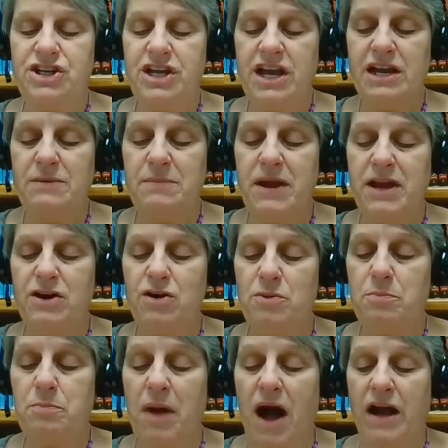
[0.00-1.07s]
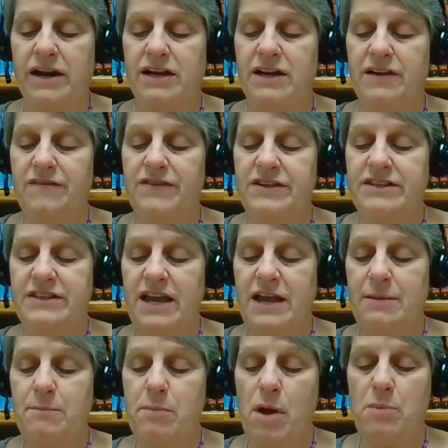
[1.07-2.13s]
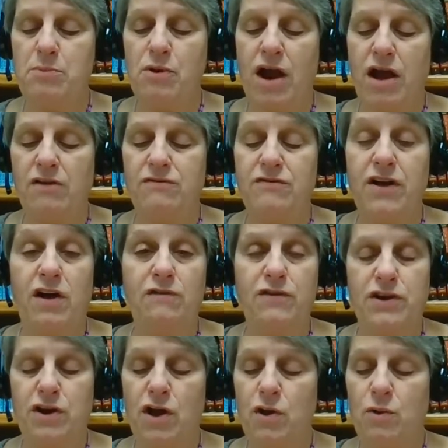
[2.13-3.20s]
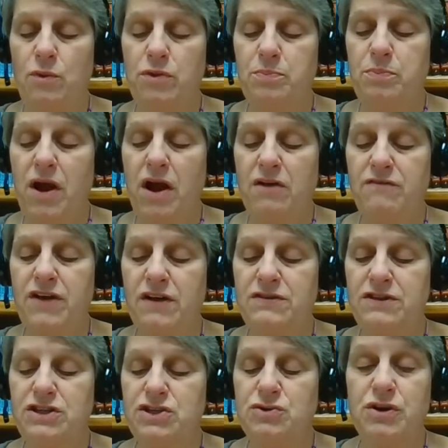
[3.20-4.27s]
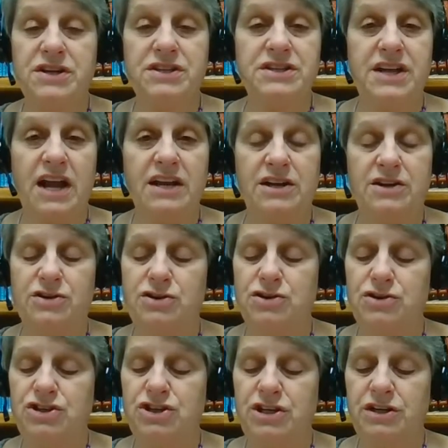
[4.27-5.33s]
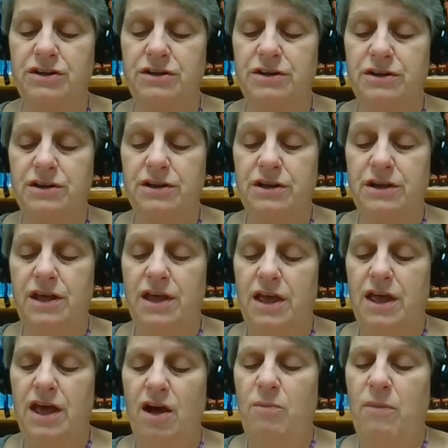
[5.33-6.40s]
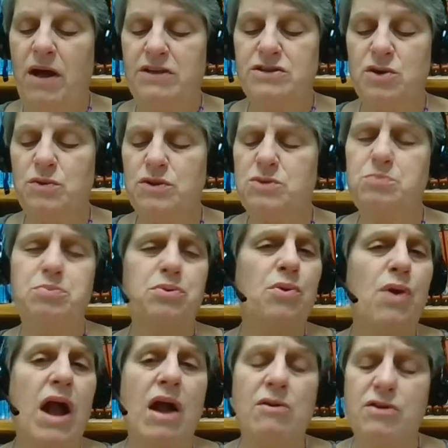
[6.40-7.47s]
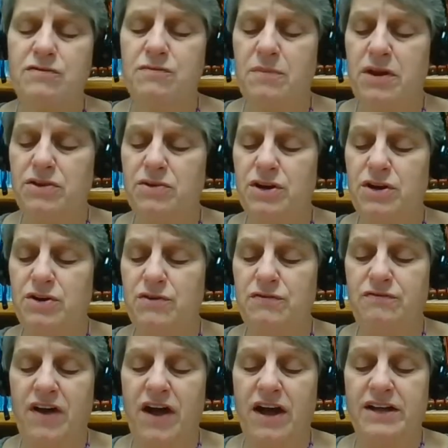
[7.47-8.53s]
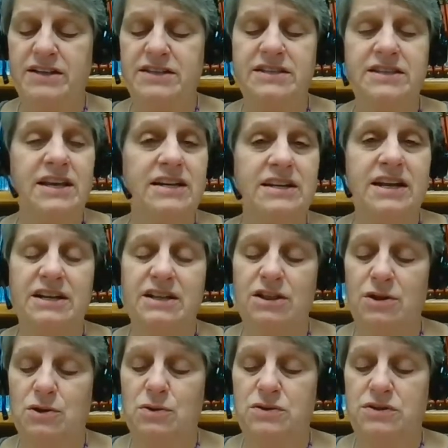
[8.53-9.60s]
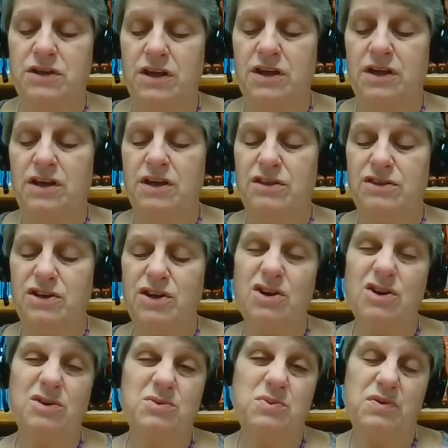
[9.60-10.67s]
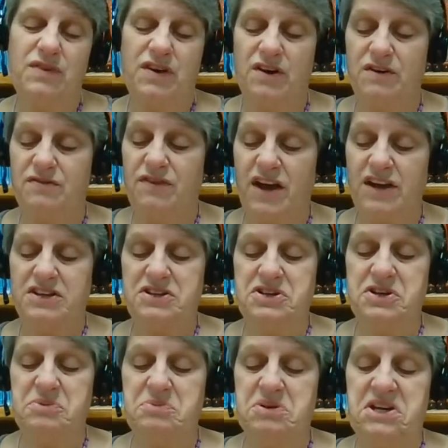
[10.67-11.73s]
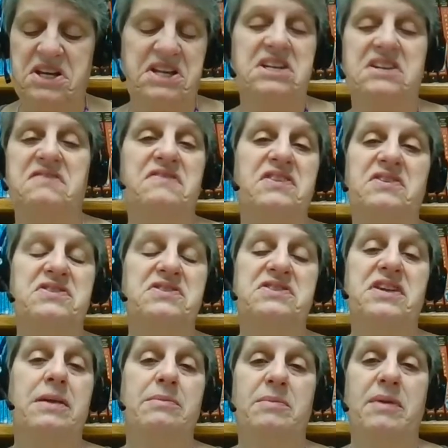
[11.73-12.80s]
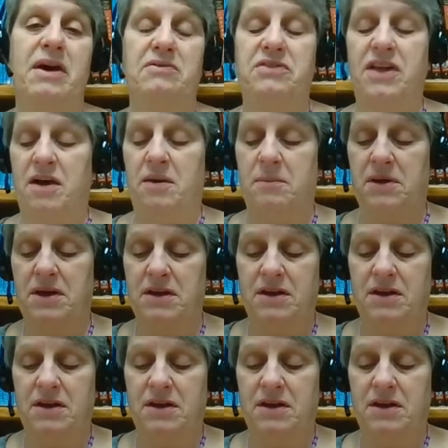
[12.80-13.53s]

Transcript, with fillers: she had made her bonnet of the same brown velvet with brown velvet strings tied under her chin. Almanzo was proud of mother in her fine Sunday clothes. The girls were very fine too, but he didn't feel the same about them.